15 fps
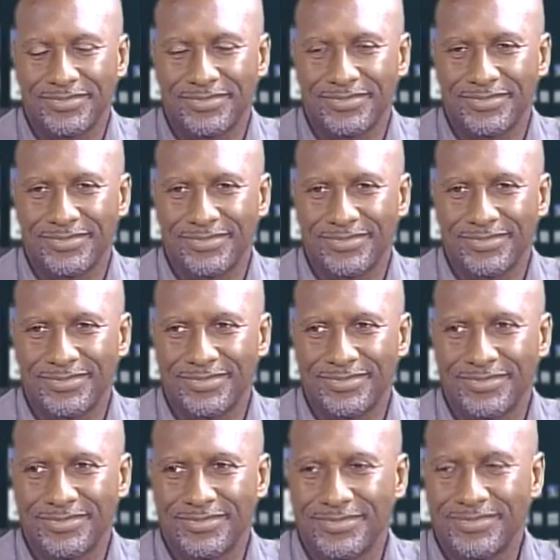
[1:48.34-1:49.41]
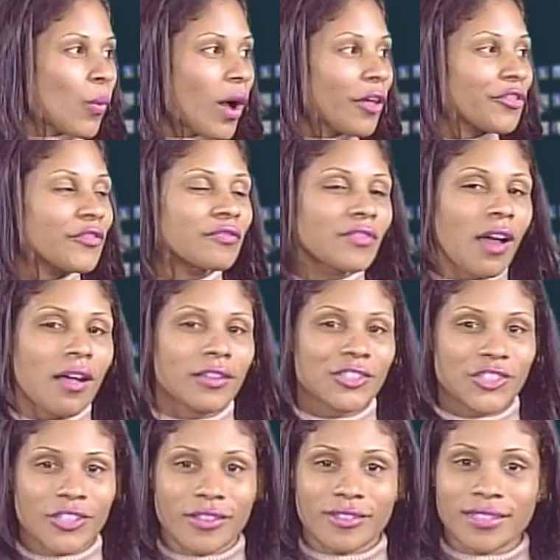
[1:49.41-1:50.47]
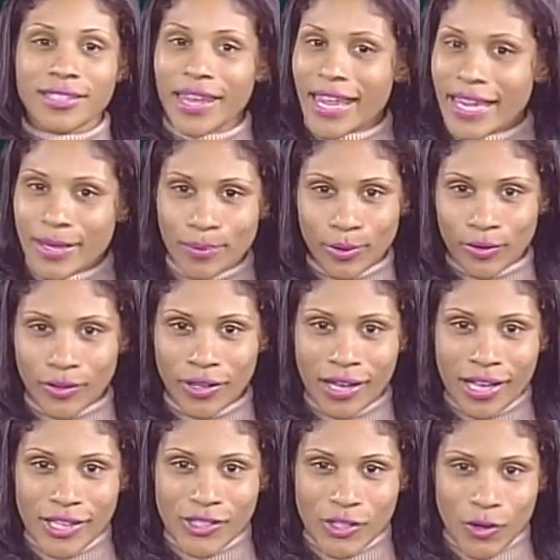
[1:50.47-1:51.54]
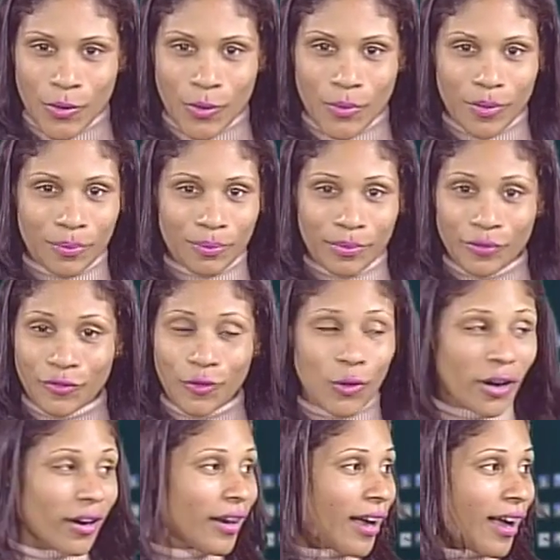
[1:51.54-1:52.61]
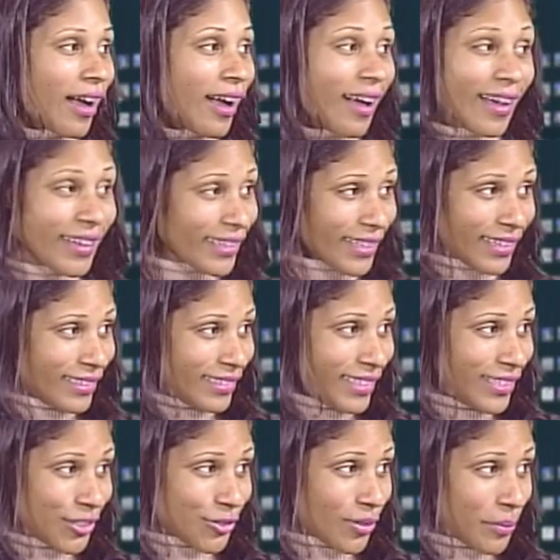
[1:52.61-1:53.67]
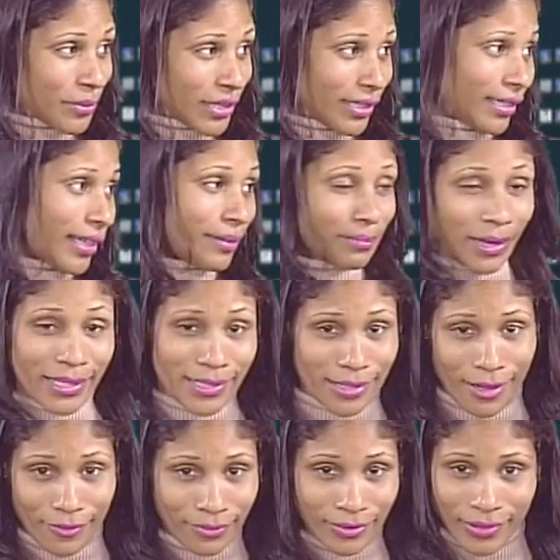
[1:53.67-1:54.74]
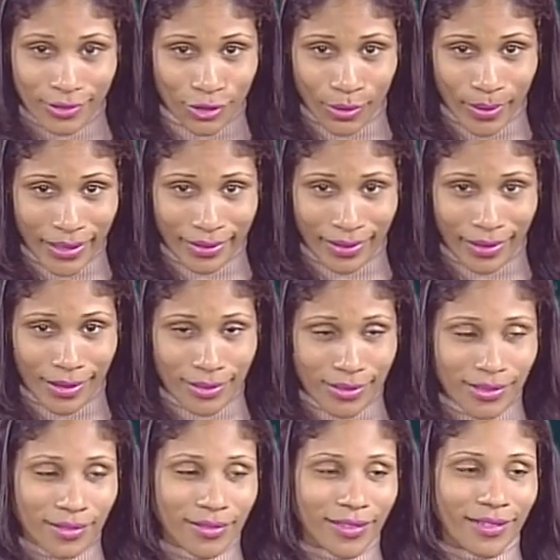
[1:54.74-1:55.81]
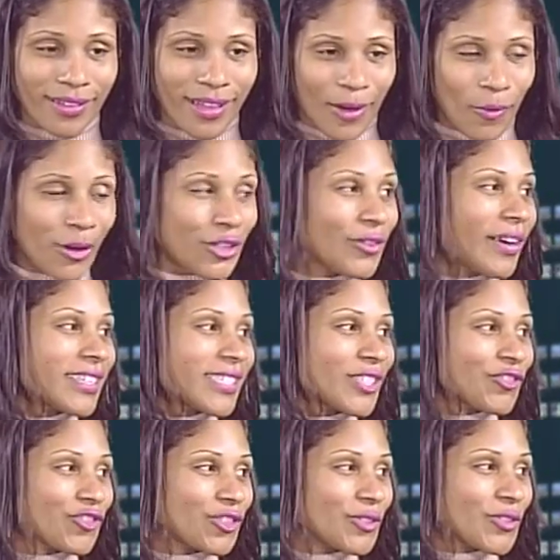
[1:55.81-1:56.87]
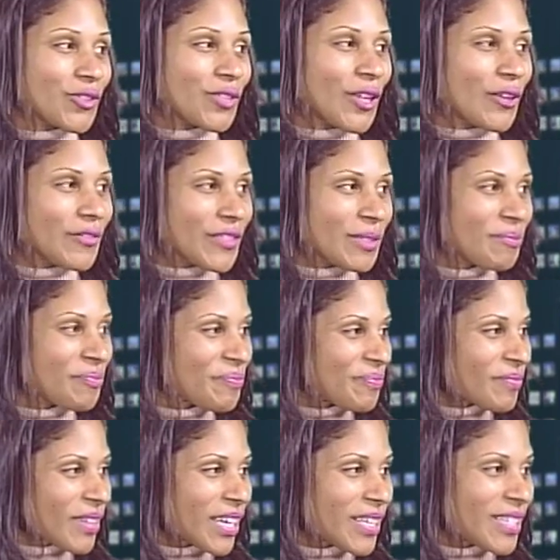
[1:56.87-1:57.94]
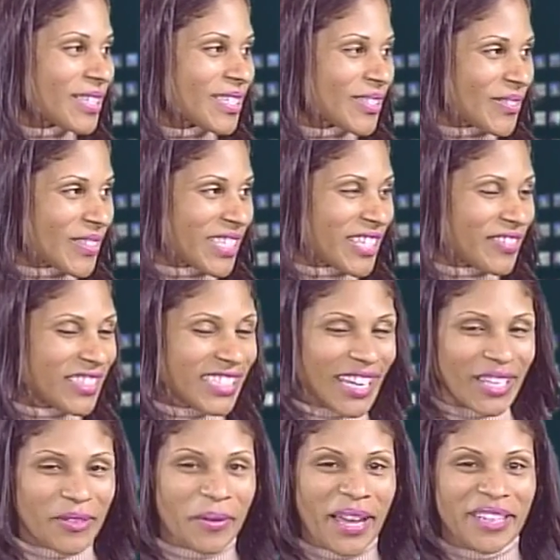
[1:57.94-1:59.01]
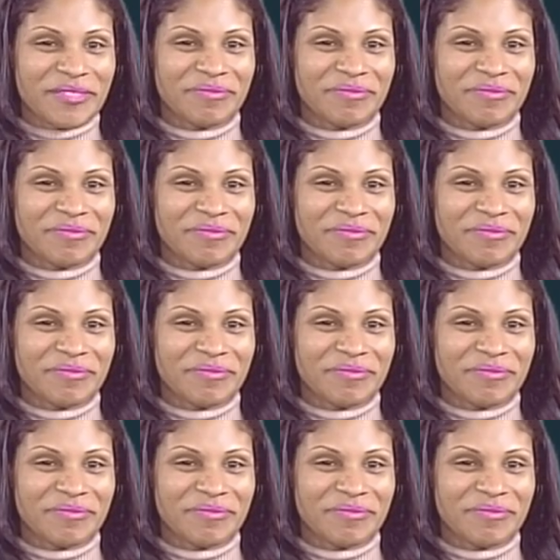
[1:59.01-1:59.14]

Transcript: both of you bring a wealth of knowledge to the table. So before I get interrupted and let myself do anything else, I want you guys to introduce yourselves. Great. So, Steven, take it away.